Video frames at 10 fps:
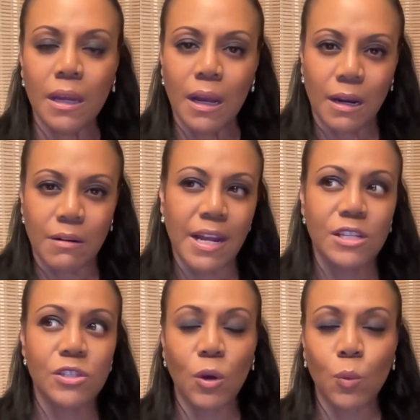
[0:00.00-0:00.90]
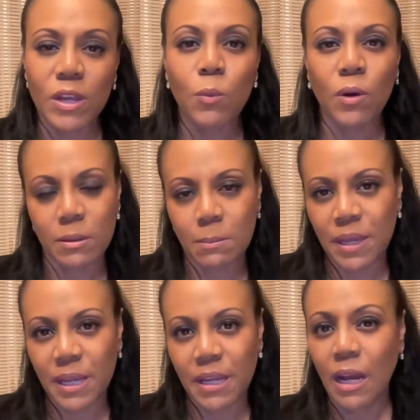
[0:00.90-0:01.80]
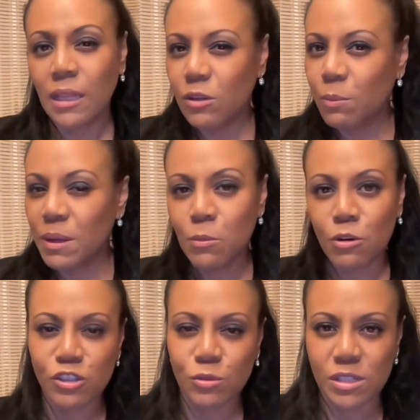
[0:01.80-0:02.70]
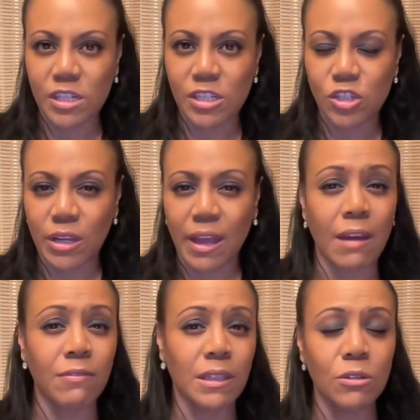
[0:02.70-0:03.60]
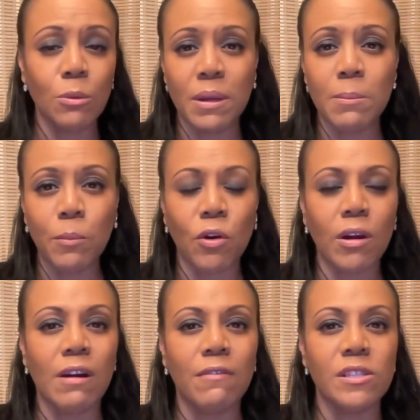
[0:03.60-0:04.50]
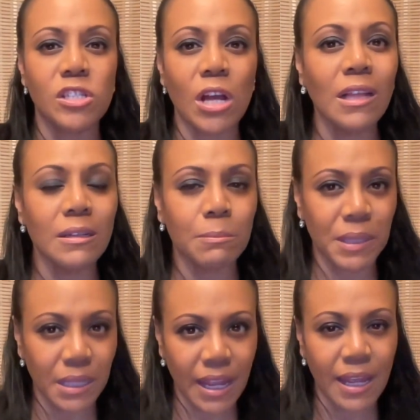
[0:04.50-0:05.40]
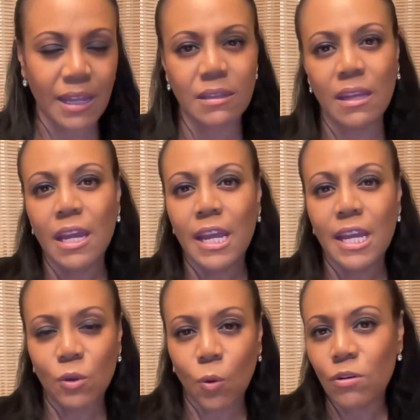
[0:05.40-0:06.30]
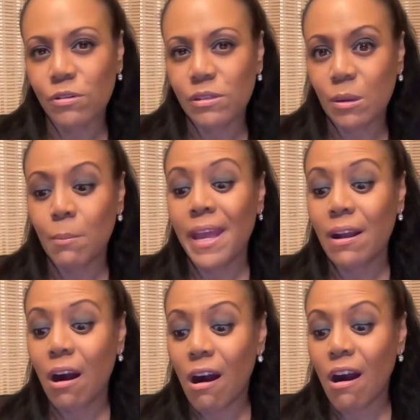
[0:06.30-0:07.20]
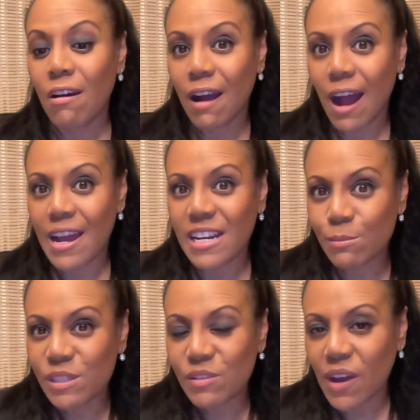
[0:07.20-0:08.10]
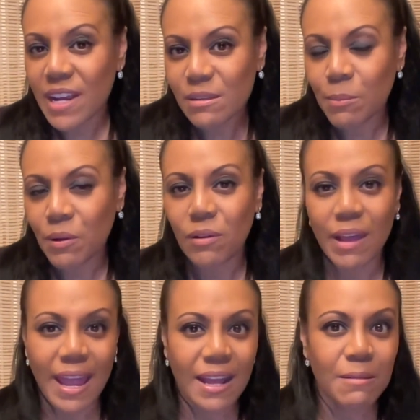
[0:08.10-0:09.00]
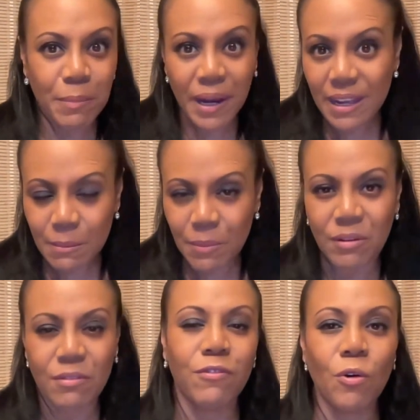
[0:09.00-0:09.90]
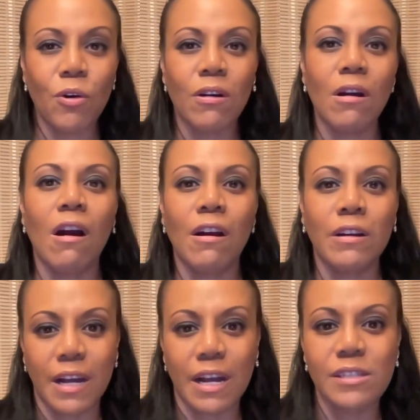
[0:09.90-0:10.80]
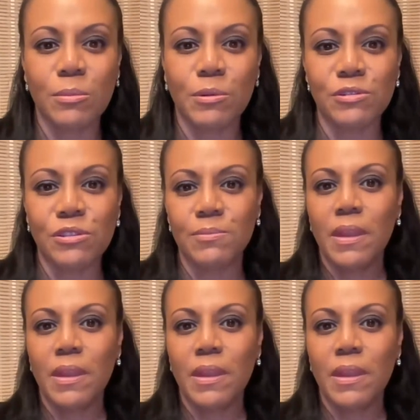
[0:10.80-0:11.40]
All right, so we want to be a little bit more strategic, have a little bit more of a solid plan in order to make our items findable and buyable for our customers.